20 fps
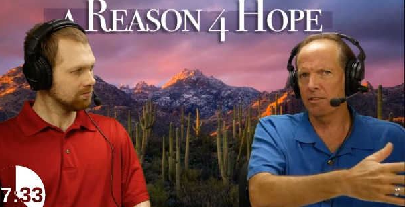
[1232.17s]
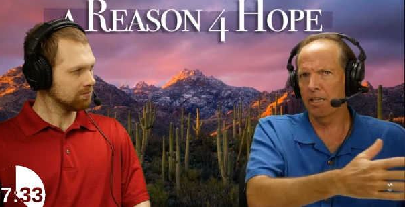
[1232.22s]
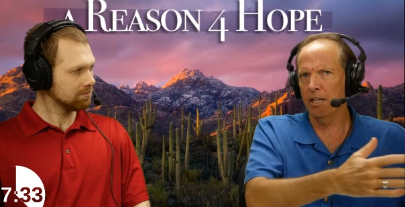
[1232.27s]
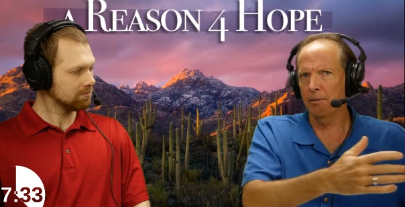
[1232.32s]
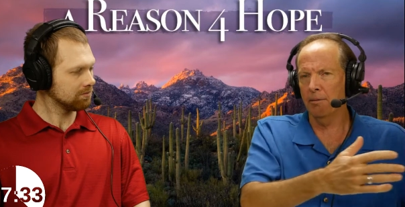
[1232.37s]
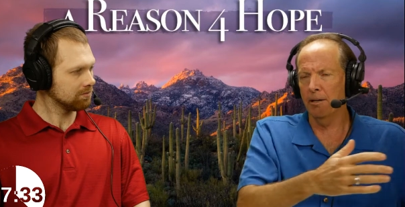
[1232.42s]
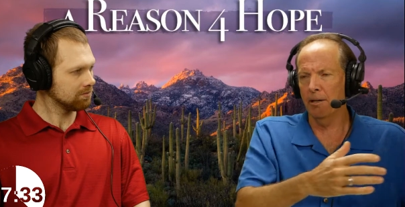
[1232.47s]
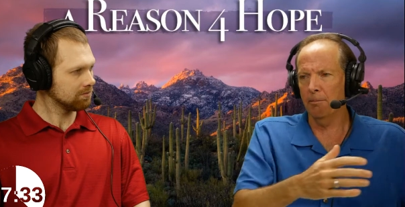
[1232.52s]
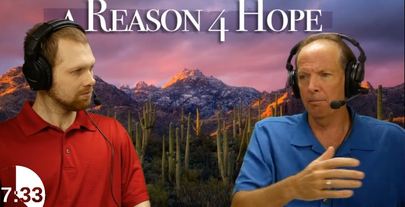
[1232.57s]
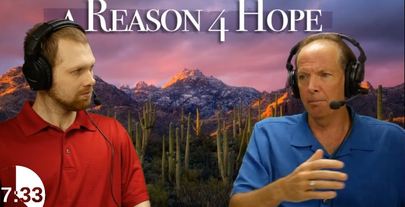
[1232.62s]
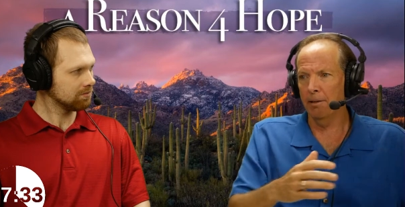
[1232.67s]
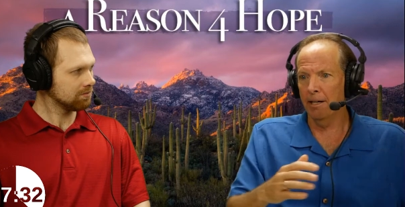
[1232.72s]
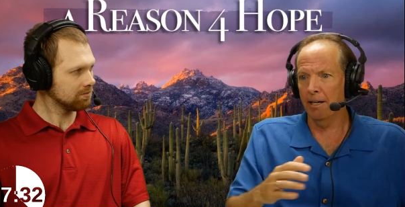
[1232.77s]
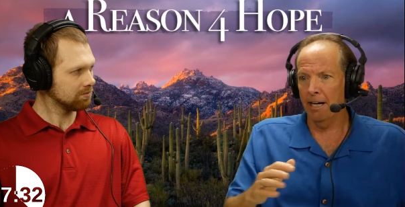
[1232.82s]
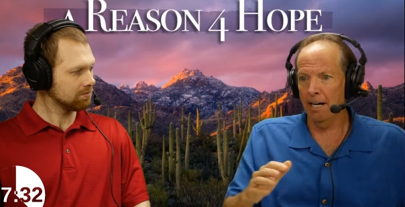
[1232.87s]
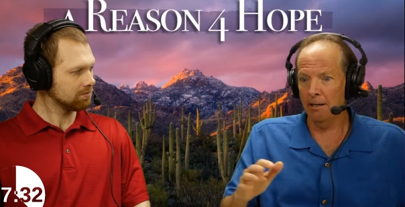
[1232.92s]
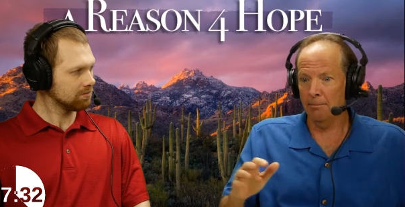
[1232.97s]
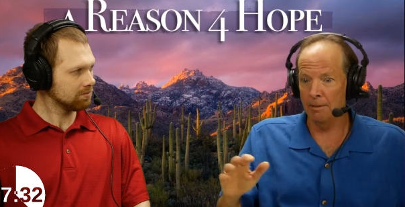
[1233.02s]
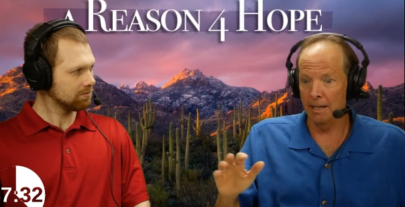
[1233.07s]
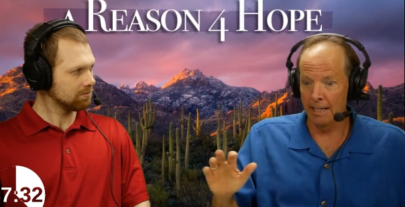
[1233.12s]
Speaker 1: coming up
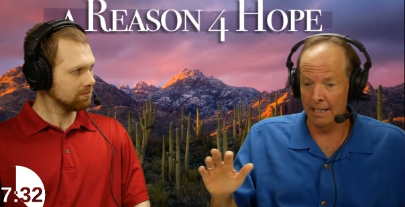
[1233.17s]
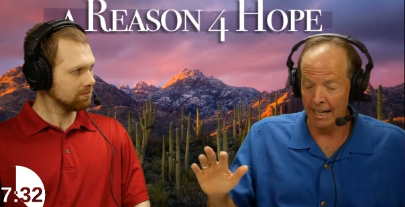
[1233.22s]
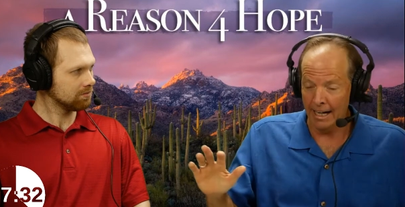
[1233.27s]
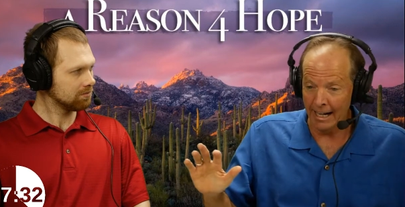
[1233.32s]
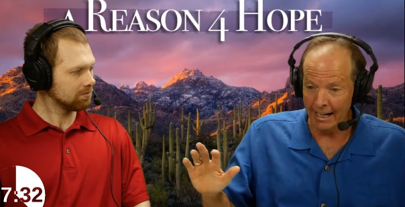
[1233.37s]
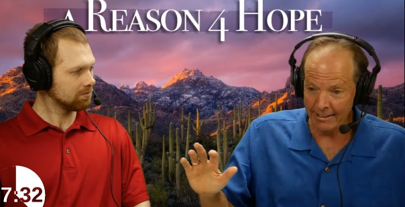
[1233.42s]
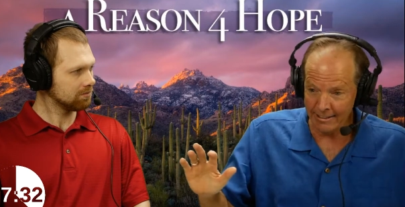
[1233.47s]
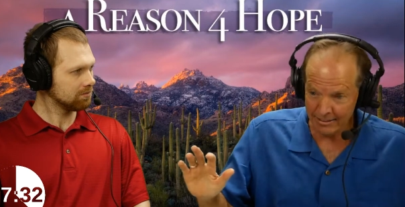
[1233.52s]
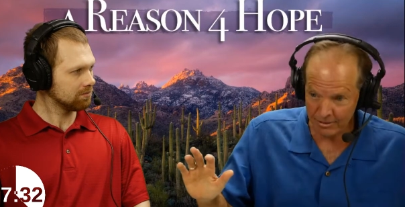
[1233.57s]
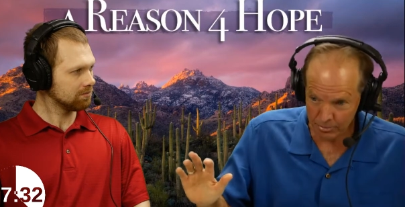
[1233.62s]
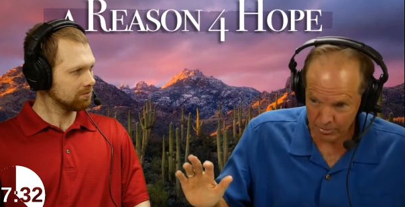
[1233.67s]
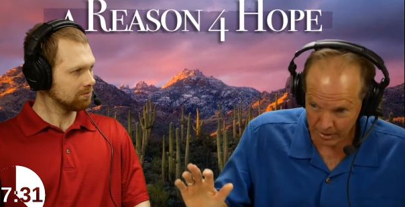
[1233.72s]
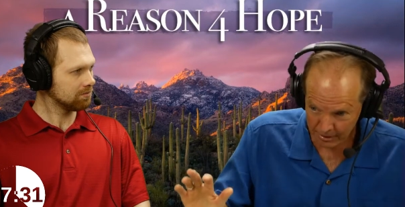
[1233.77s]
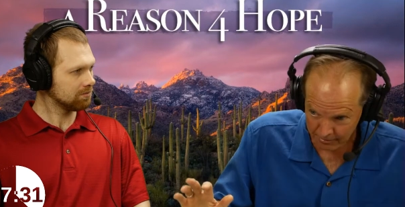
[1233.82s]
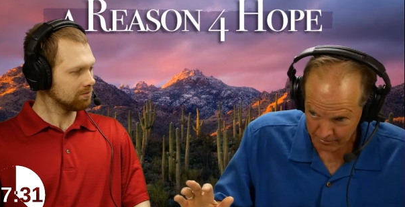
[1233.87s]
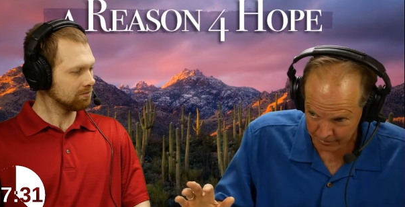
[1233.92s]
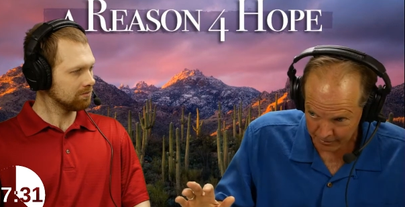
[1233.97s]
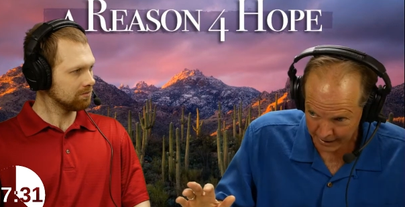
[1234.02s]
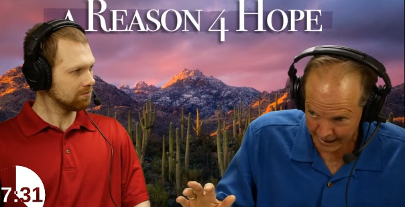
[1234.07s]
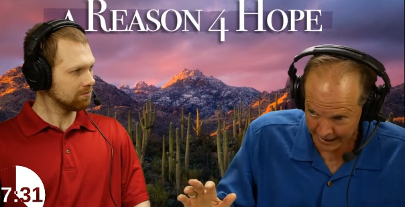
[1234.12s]
behind me, and I just went
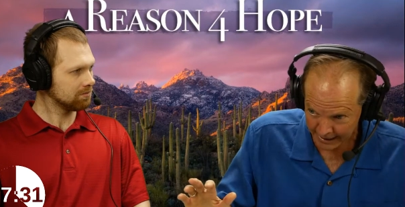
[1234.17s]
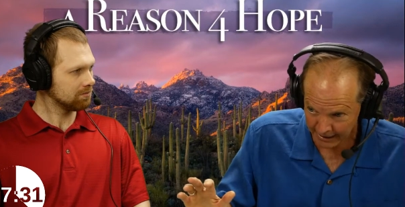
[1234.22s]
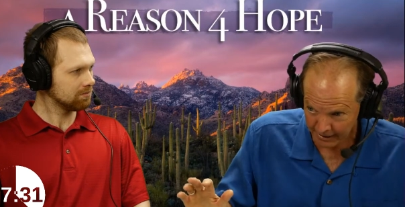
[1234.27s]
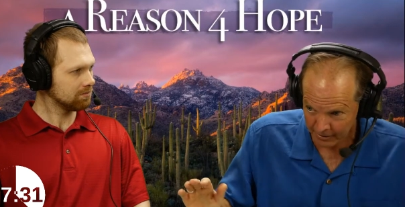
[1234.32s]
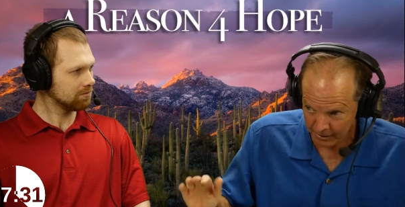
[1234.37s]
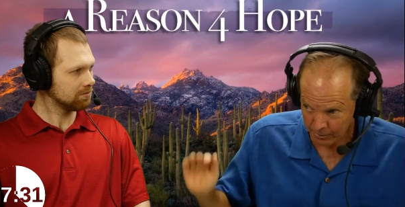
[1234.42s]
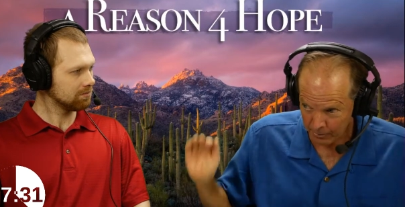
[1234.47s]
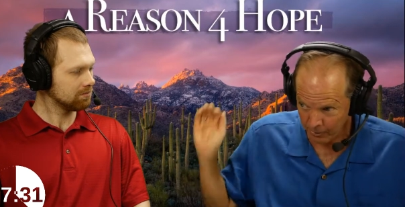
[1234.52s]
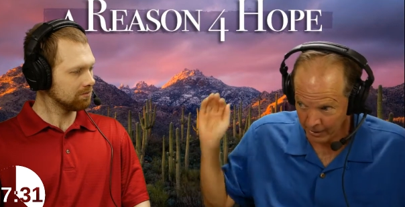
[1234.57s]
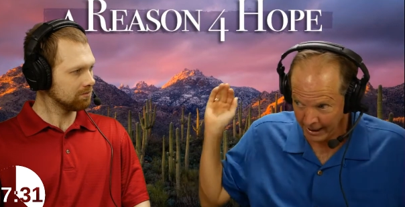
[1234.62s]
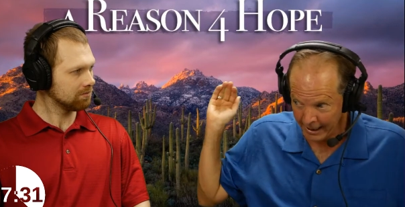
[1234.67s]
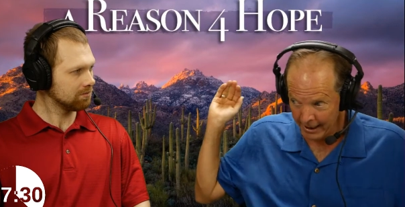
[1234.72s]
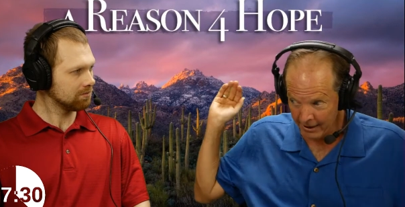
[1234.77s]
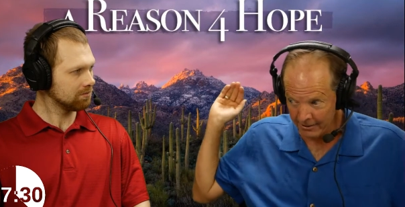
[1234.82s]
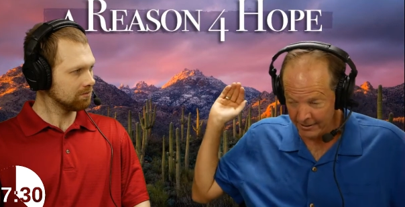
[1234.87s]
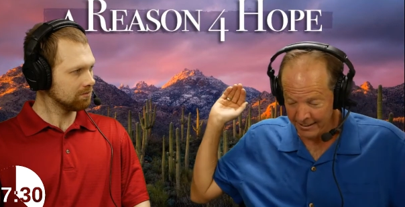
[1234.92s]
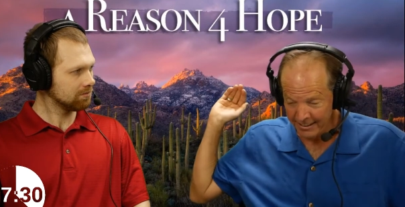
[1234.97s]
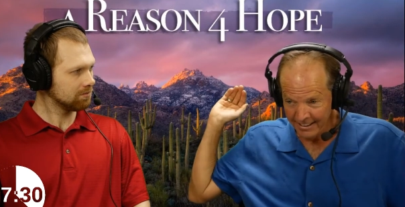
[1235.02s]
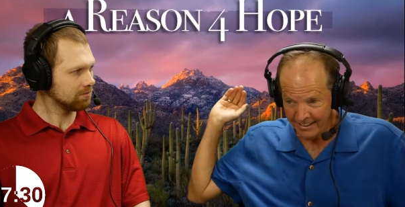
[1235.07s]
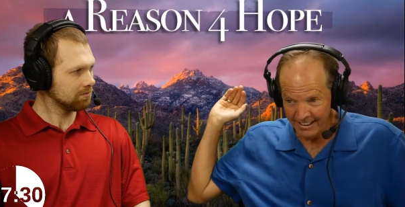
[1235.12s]
flat on the
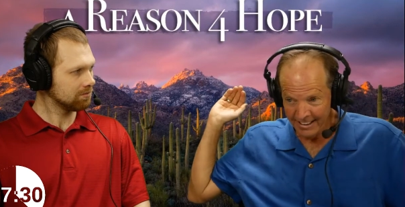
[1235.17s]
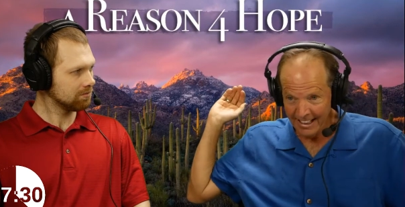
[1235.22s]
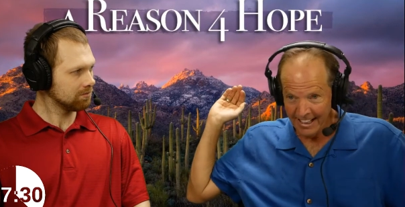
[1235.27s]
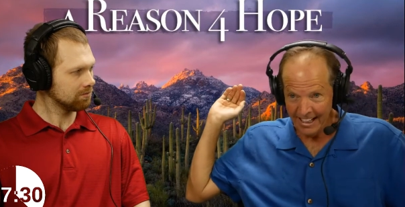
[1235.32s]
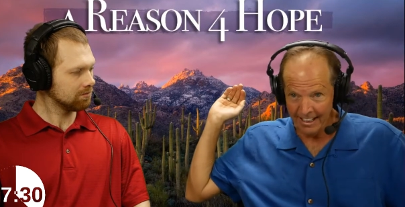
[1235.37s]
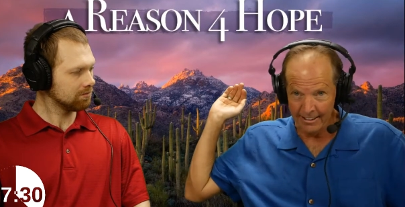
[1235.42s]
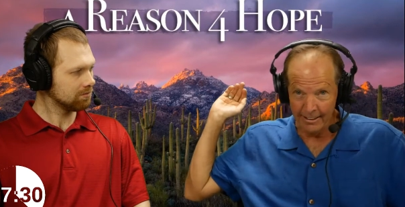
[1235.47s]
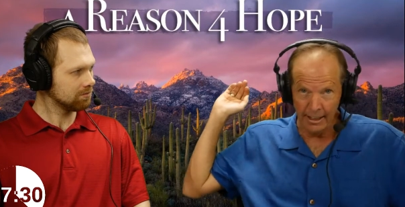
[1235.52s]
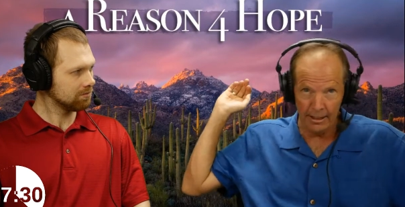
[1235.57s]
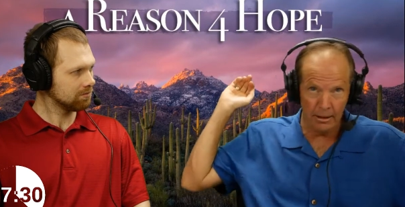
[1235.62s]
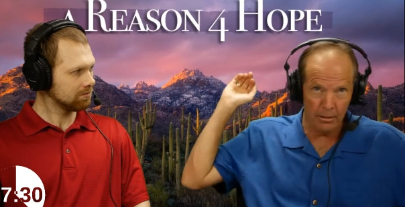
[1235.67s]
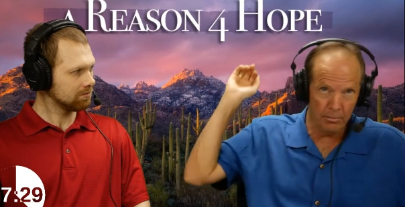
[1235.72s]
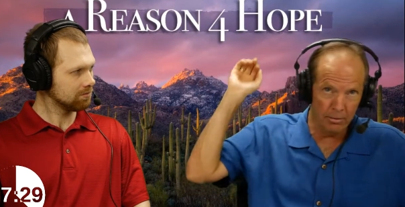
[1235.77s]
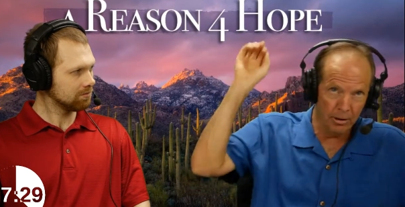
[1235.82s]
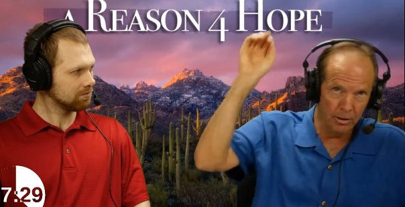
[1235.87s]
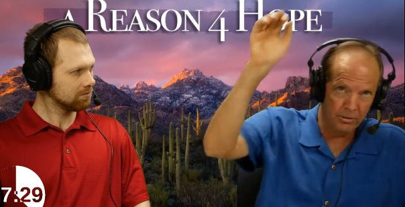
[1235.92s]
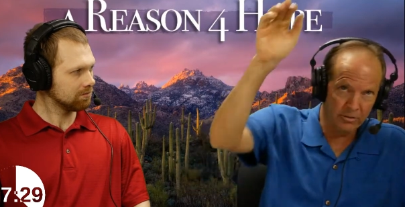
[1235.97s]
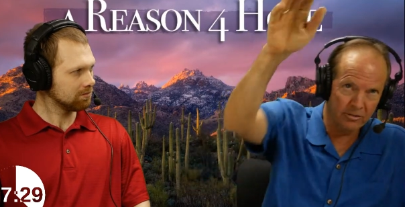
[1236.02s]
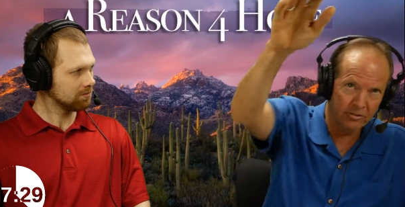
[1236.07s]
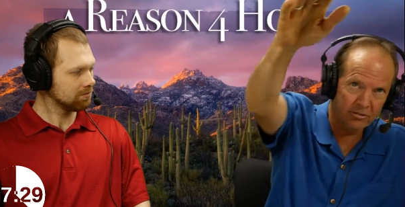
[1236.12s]
ground and let them
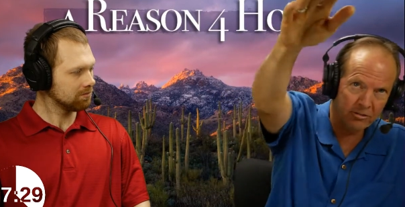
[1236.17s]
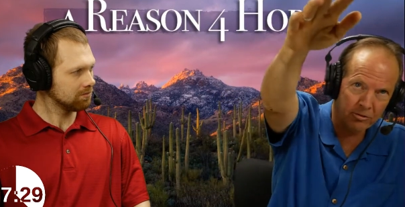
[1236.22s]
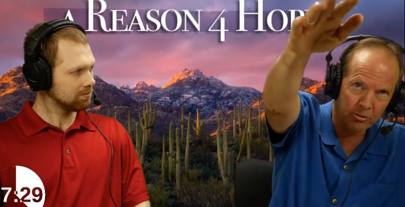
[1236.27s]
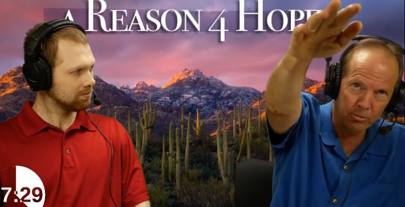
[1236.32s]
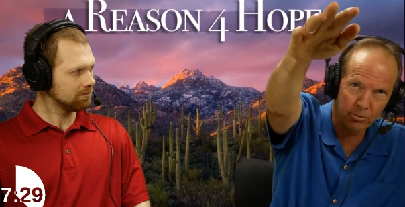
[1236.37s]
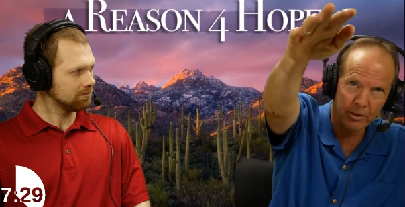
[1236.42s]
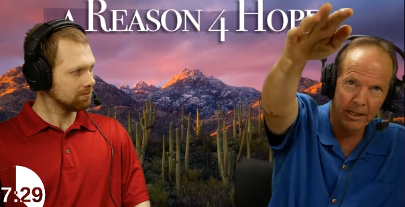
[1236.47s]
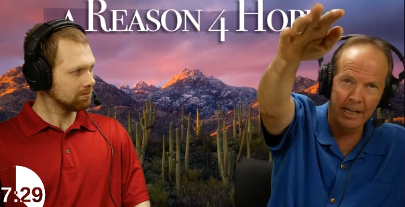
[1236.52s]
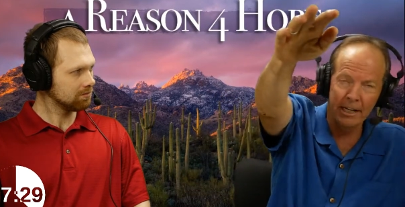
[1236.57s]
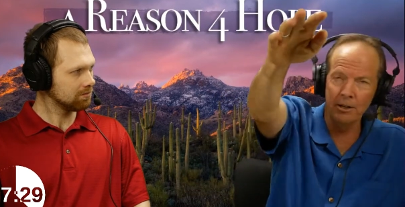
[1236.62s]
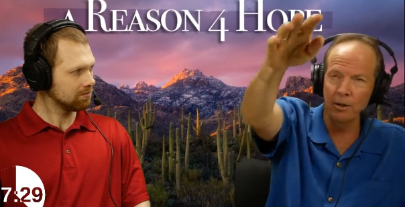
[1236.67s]
go straight